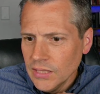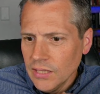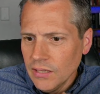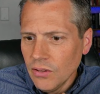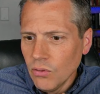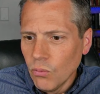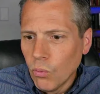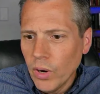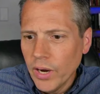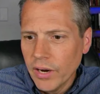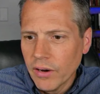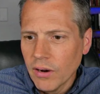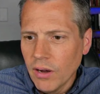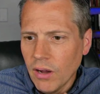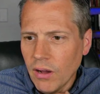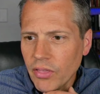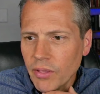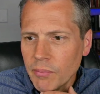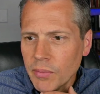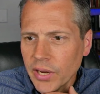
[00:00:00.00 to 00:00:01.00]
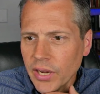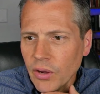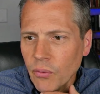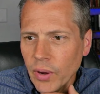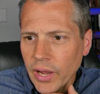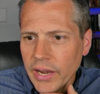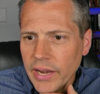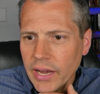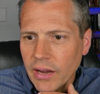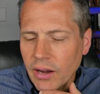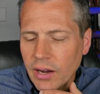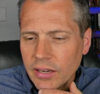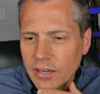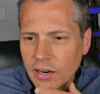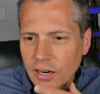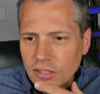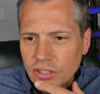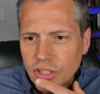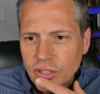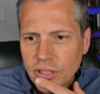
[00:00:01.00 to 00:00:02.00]
where all the money went. Now,
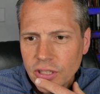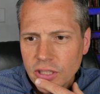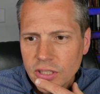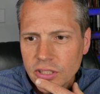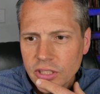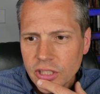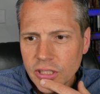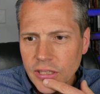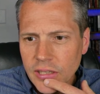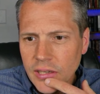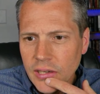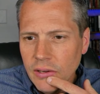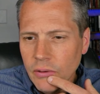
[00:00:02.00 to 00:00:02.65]
our church,